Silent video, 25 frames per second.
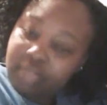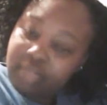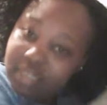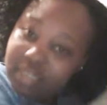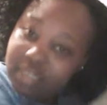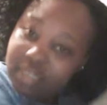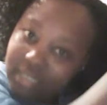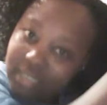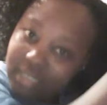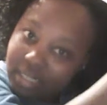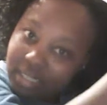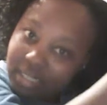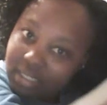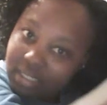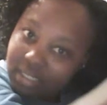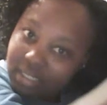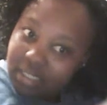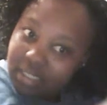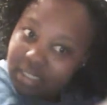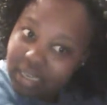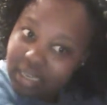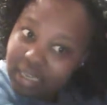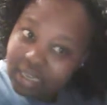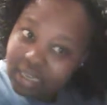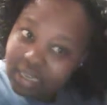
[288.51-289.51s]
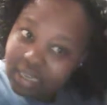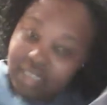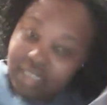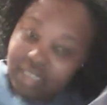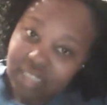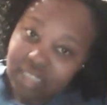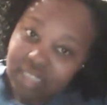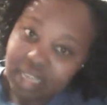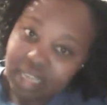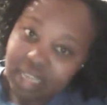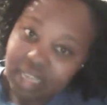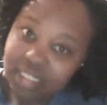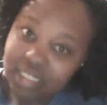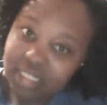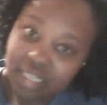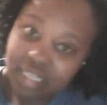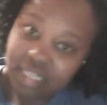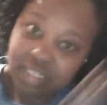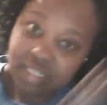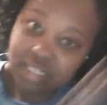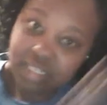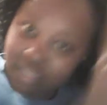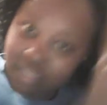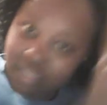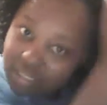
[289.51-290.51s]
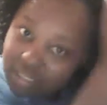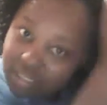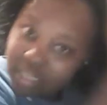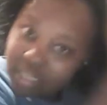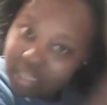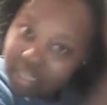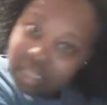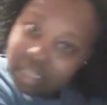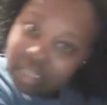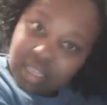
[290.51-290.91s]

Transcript: in sections, like nice size sections.